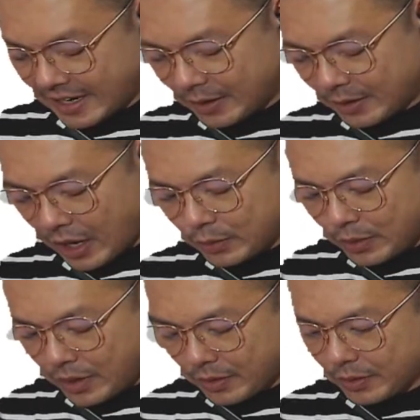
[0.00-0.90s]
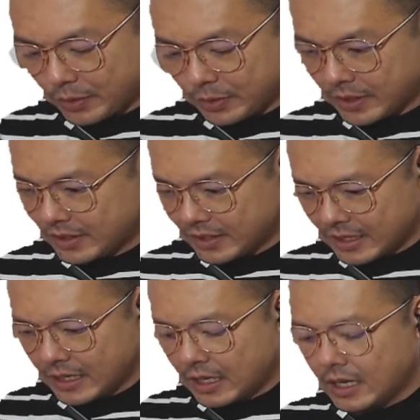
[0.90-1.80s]
I don't know how you all do it.
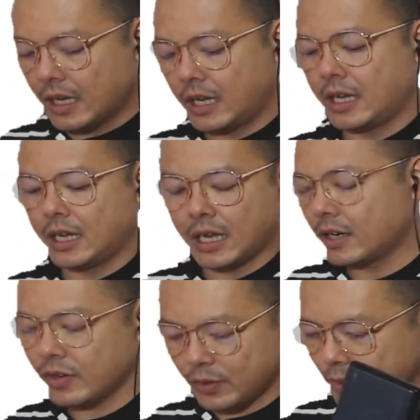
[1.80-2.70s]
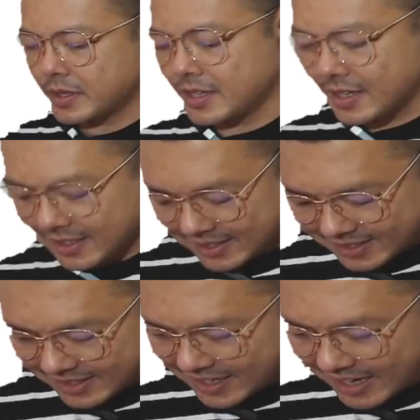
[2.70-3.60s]
120, yes.
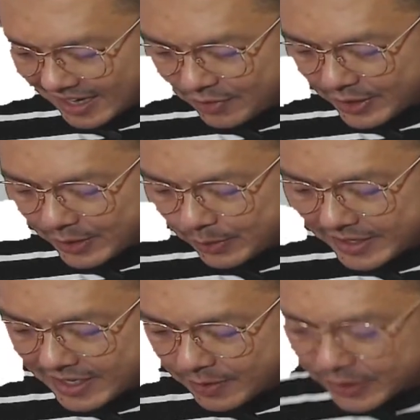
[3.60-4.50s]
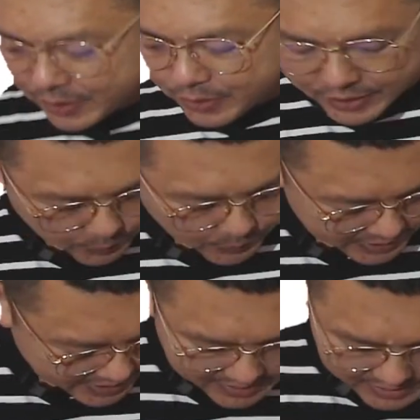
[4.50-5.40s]
120. What's the units of work done?